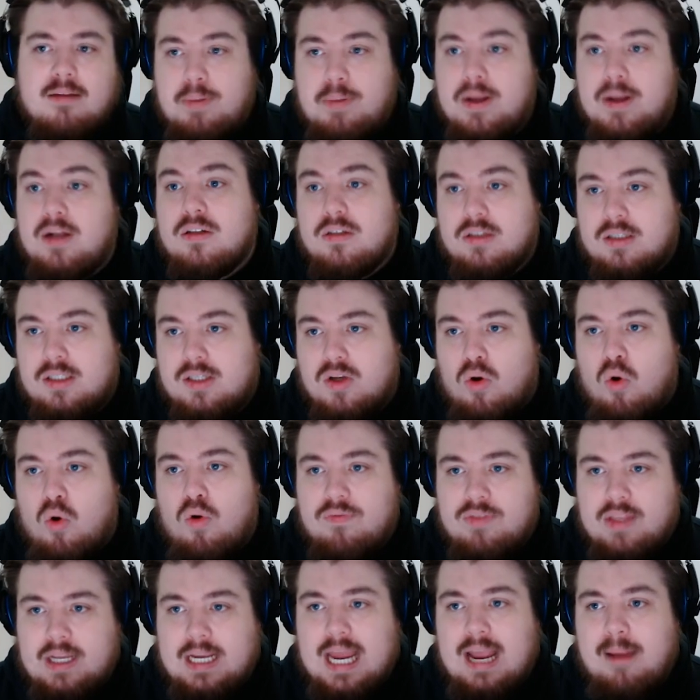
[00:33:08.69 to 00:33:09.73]
builds
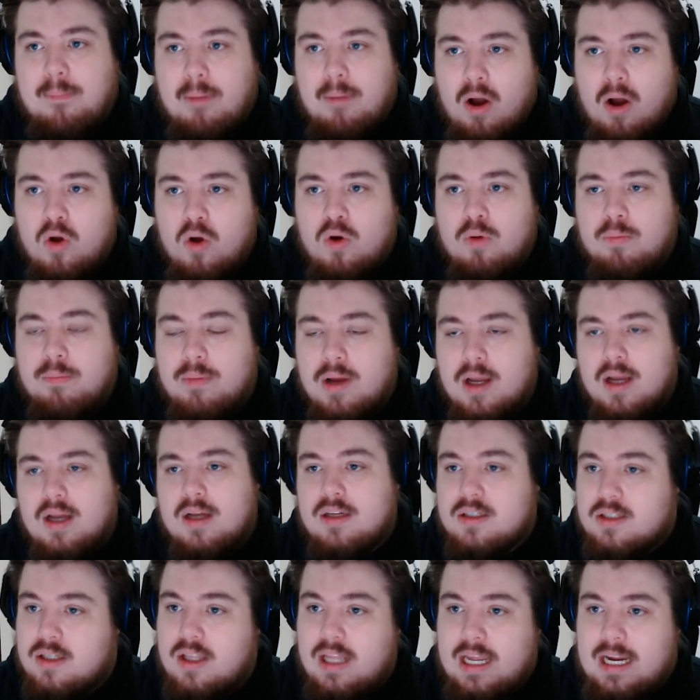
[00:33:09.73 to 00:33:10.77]
of the game home
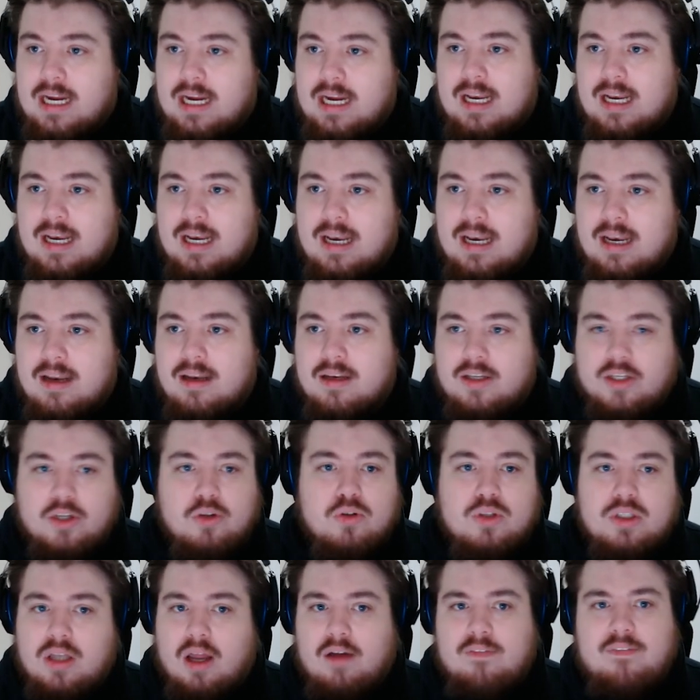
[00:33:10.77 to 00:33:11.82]
so that they can
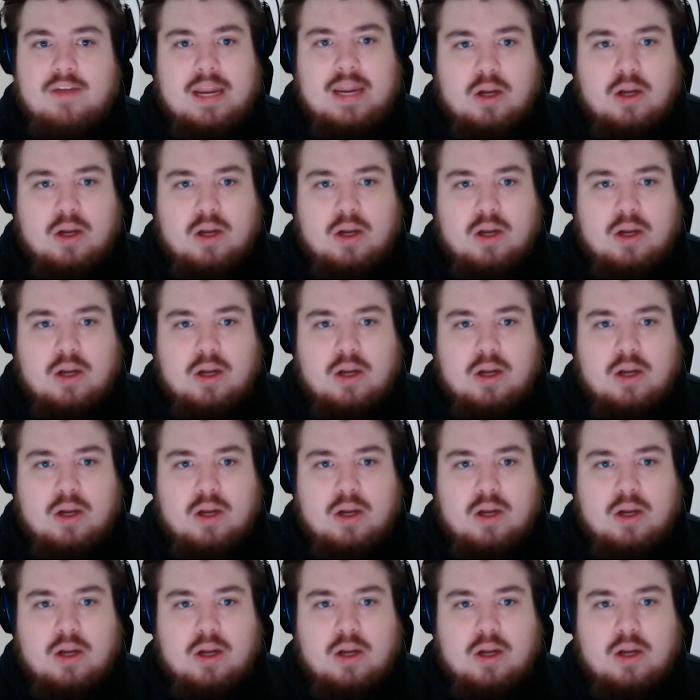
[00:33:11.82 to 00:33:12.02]
do stuff.